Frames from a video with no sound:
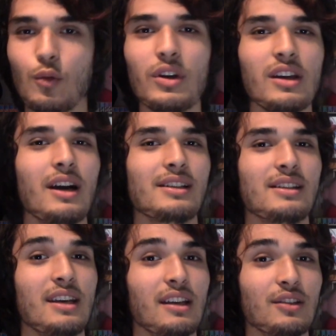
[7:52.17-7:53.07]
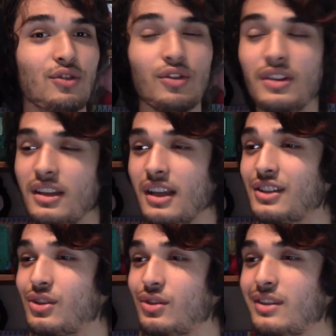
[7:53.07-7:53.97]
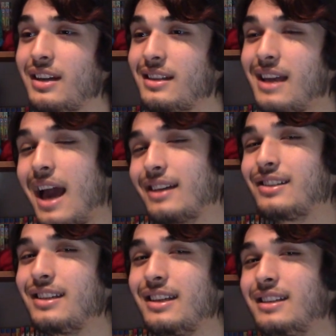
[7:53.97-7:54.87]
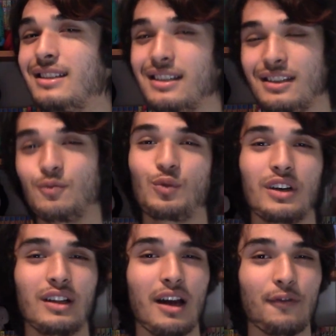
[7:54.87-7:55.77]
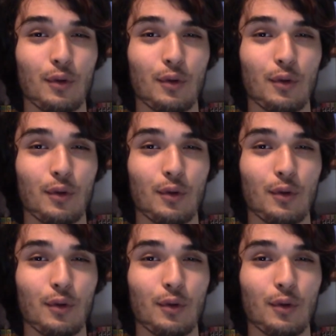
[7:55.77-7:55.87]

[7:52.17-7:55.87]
What do you guys think? Do you think that tsunderes actually exist in real life,